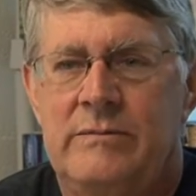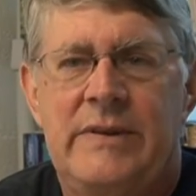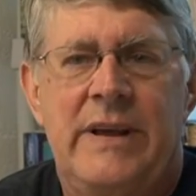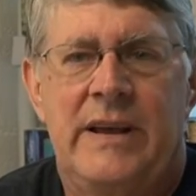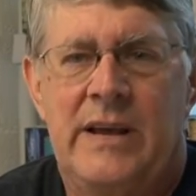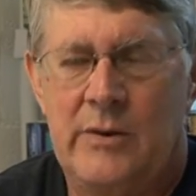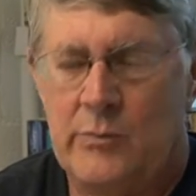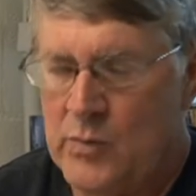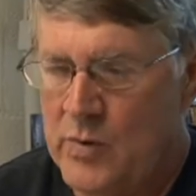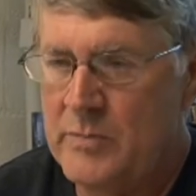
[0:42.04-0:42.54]

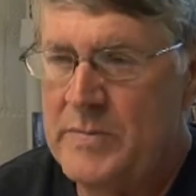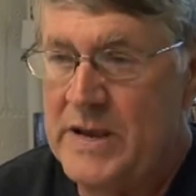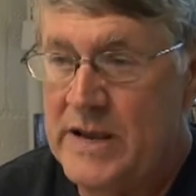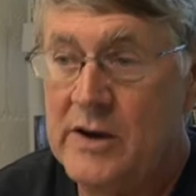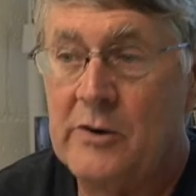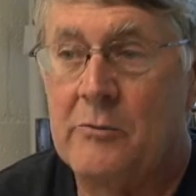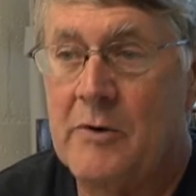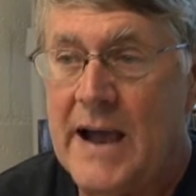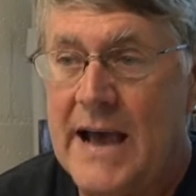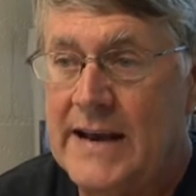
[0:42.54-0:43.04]
it will
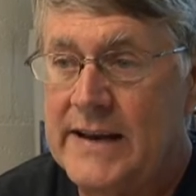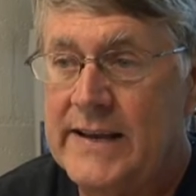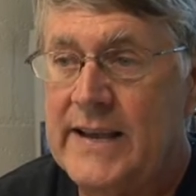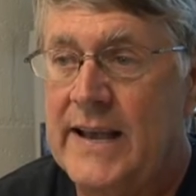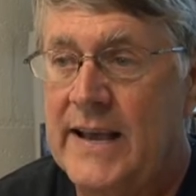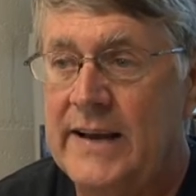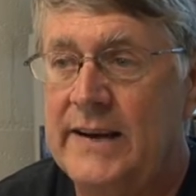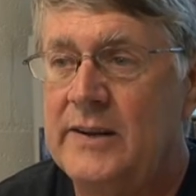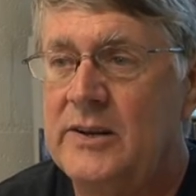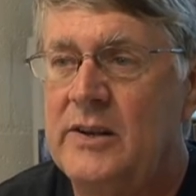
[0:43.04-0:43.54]
be
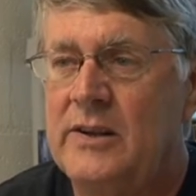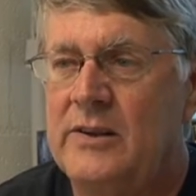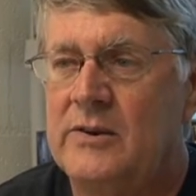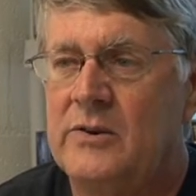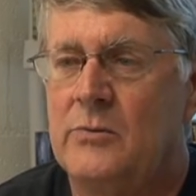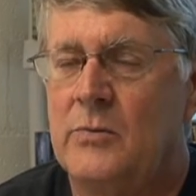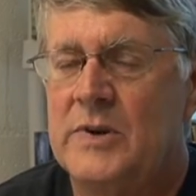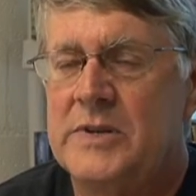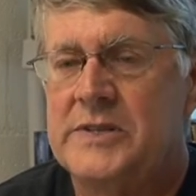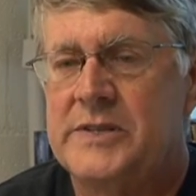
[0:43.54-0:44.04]
eradicated. You
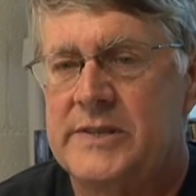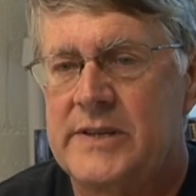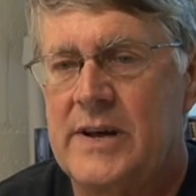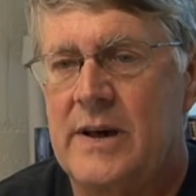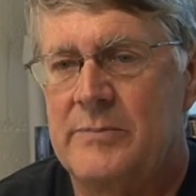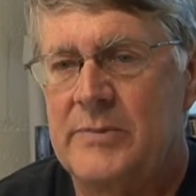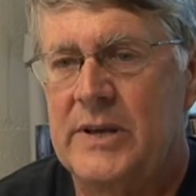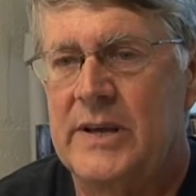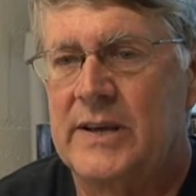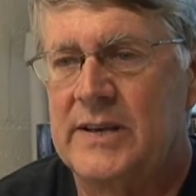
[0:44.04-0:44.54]
know, once
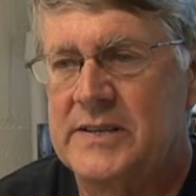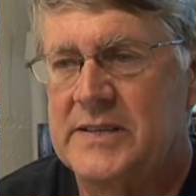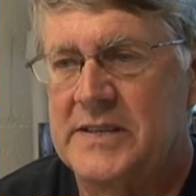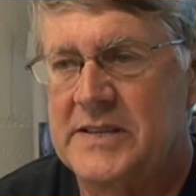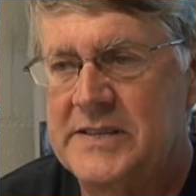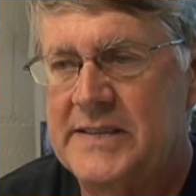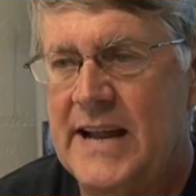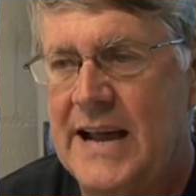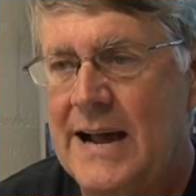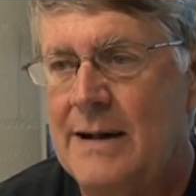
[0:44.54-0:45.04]
something is
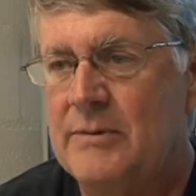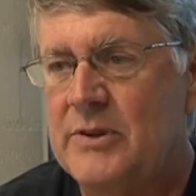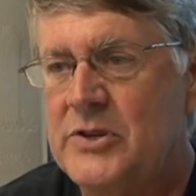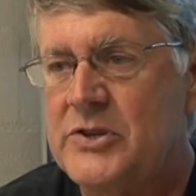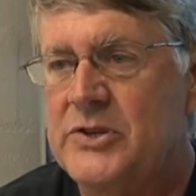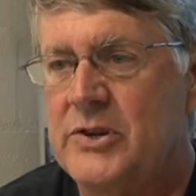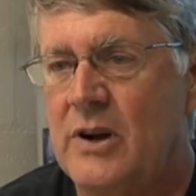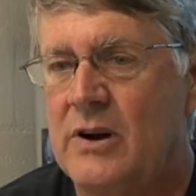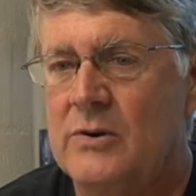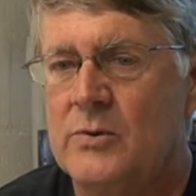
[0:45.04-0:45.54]

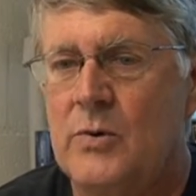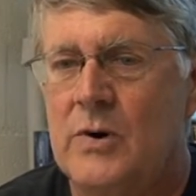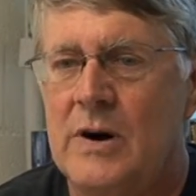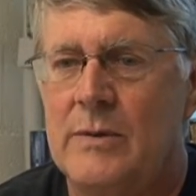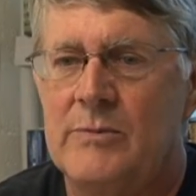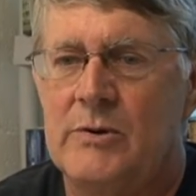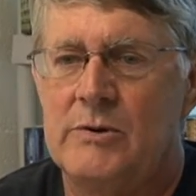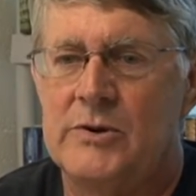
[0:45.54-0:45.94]
established on Guam,